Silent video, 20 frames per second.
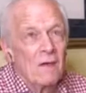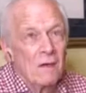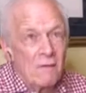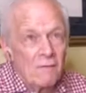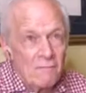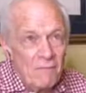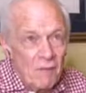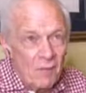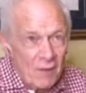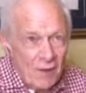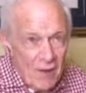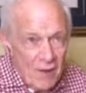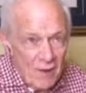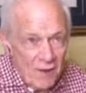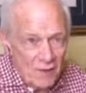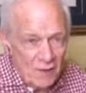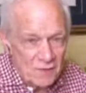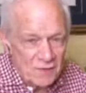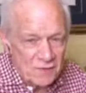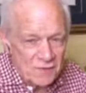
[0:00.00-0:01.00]
Vera
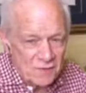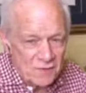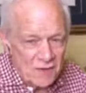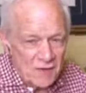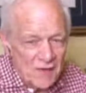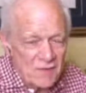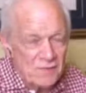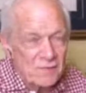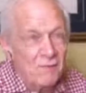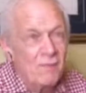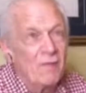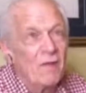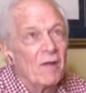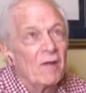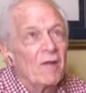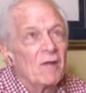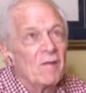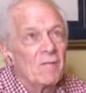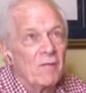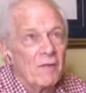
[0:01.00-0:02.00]
Ayres has a
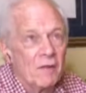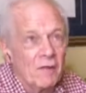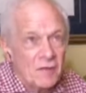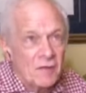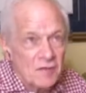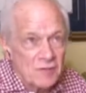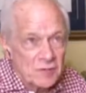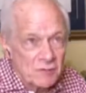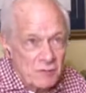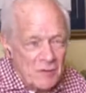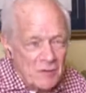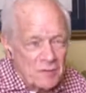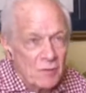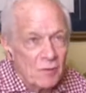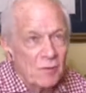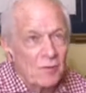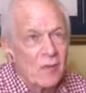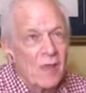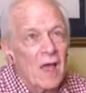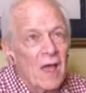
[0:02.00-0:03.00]
very, very
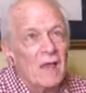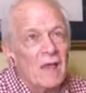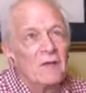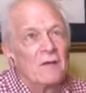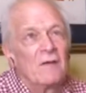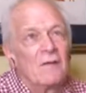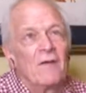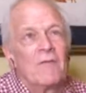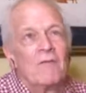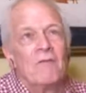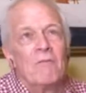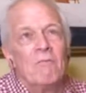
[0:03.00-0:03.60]
special kind of